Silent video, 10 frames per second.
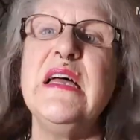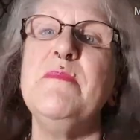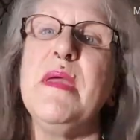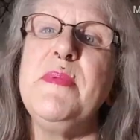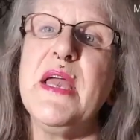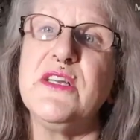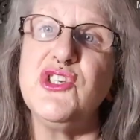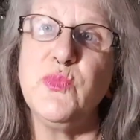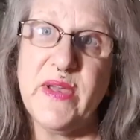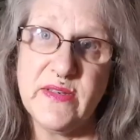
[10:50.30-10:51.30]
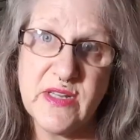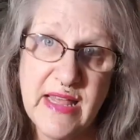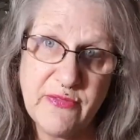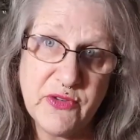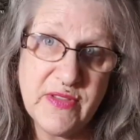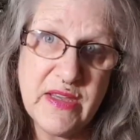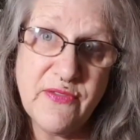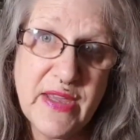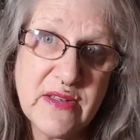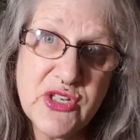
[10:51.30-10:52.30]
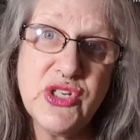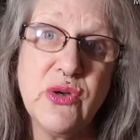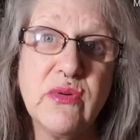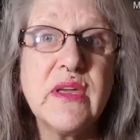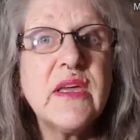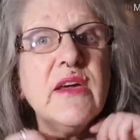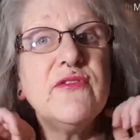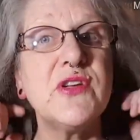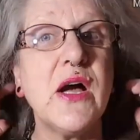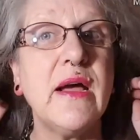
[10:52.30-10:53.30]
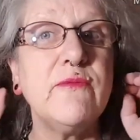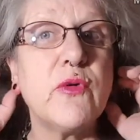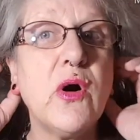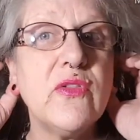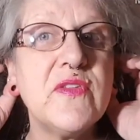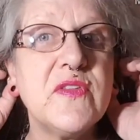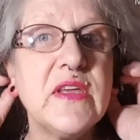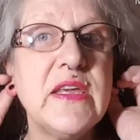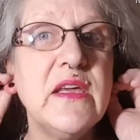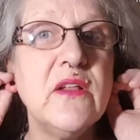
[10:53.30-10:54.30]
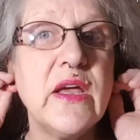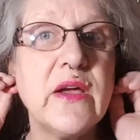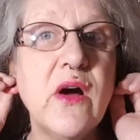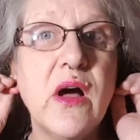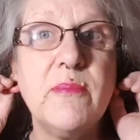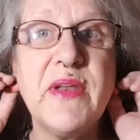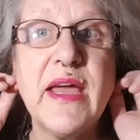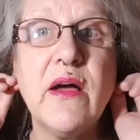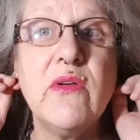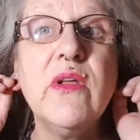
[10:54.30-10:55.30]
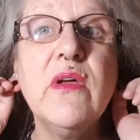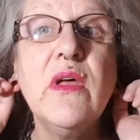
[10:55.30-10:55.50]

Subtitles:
maybe I should wait until after the event, you know, give time for all this to heal and calm down.